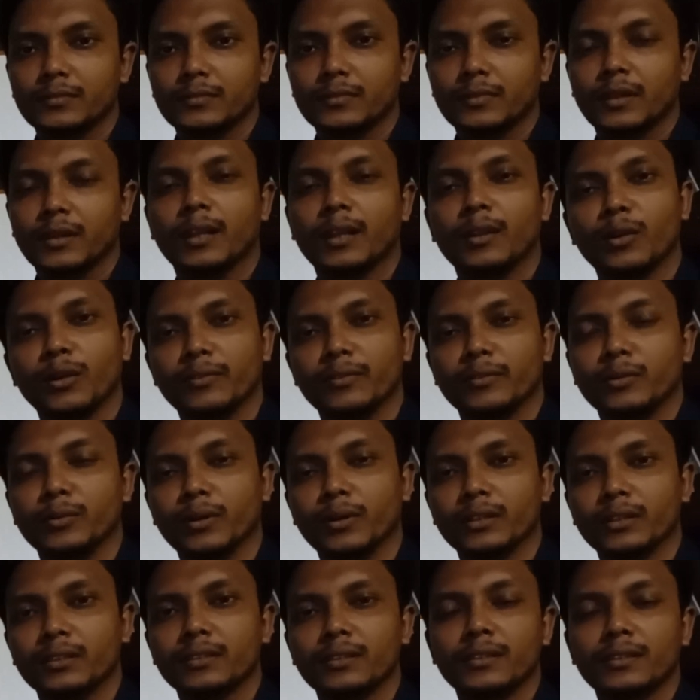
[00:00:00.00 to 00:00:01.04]
Hello everyone.
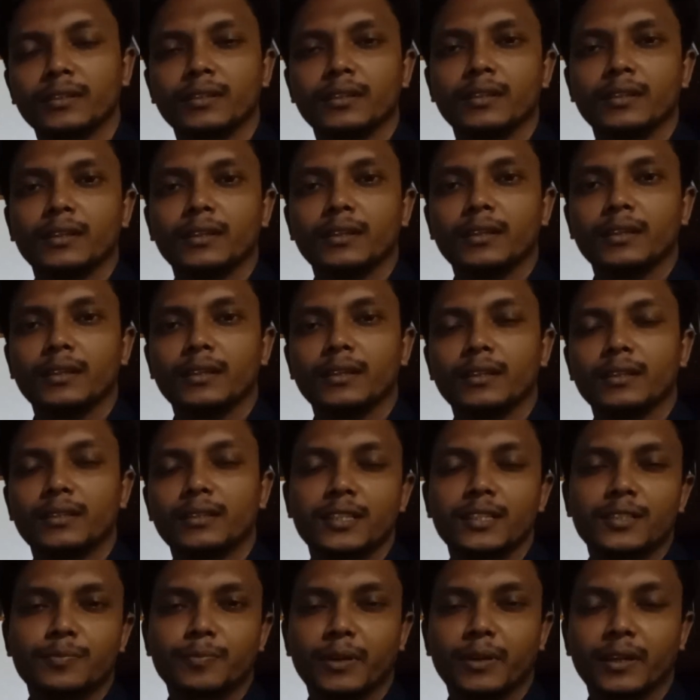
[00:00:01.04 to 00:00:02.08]
In this
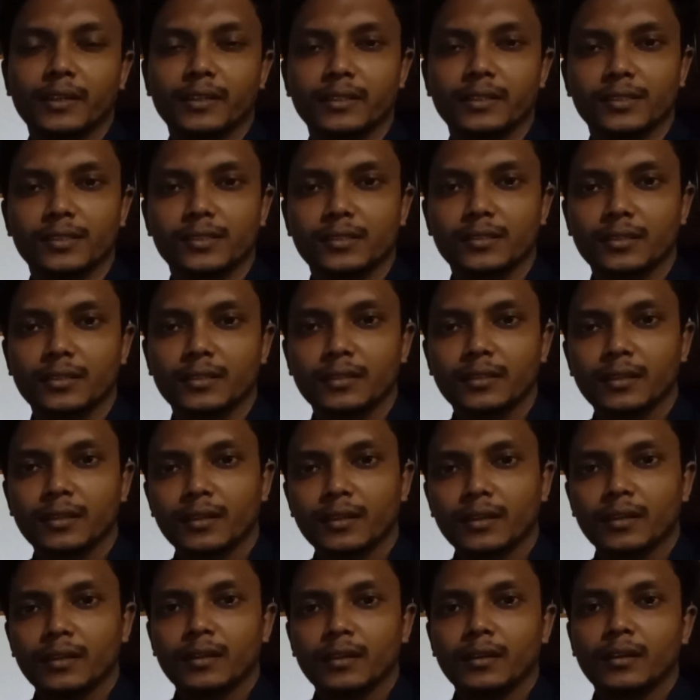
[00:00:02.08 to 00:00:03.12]
playlist,
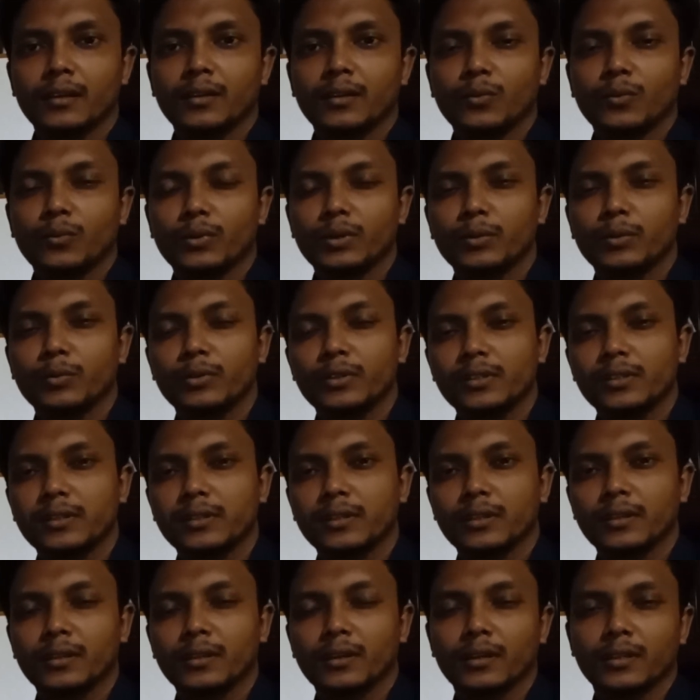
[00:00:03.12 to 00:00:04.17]
we will
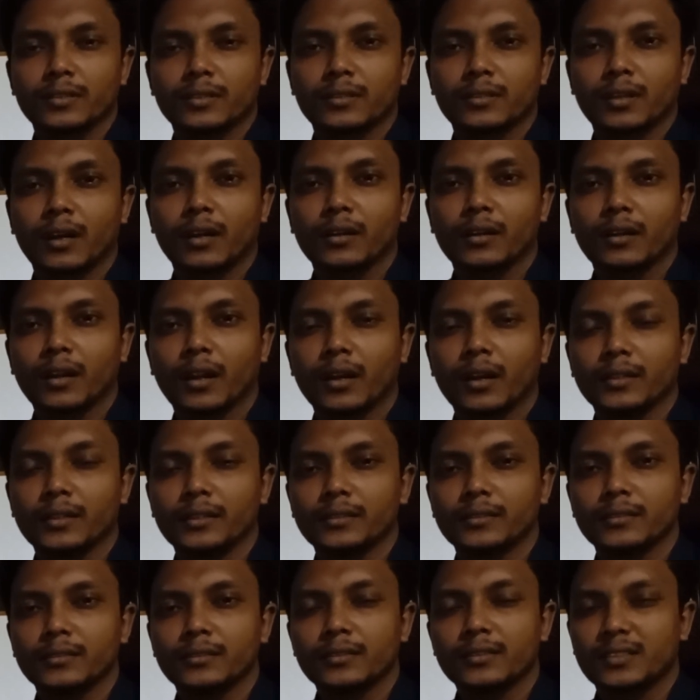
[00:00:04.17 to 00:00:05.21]
start learning
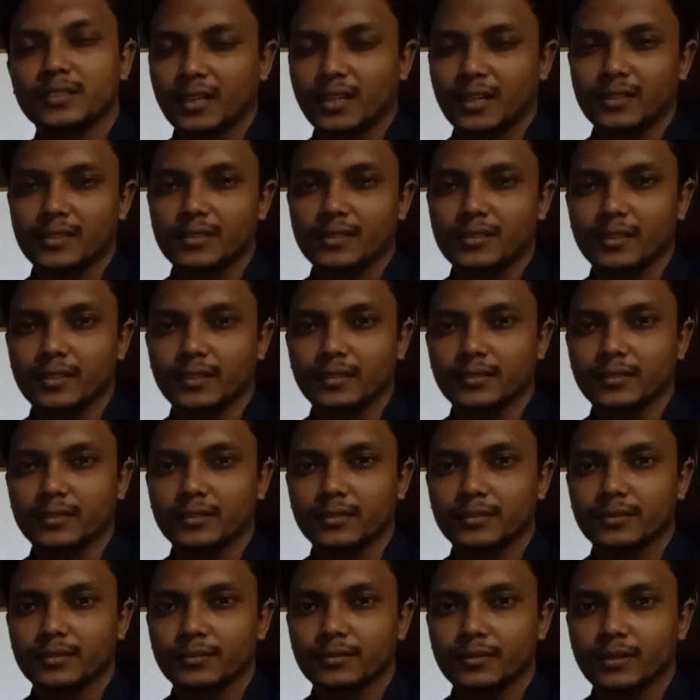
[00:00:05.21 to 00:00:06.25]
statistics,
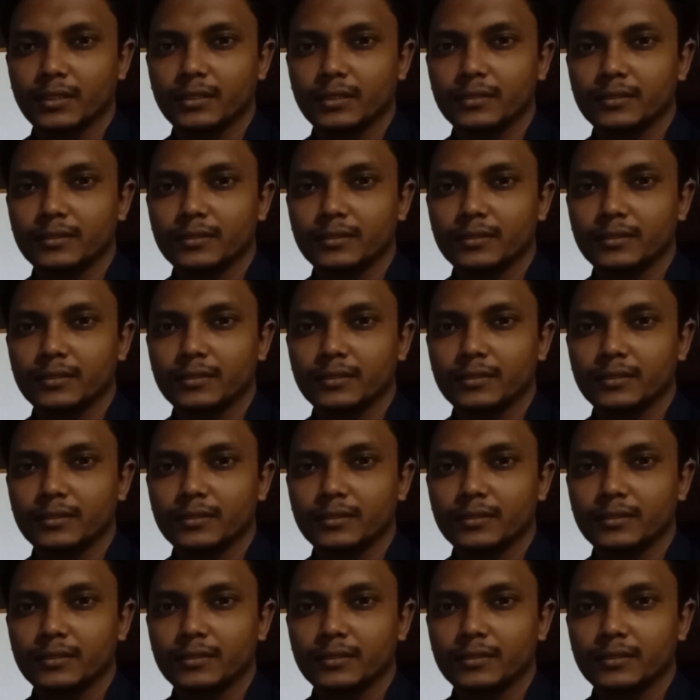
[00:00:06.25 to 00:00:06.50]
right?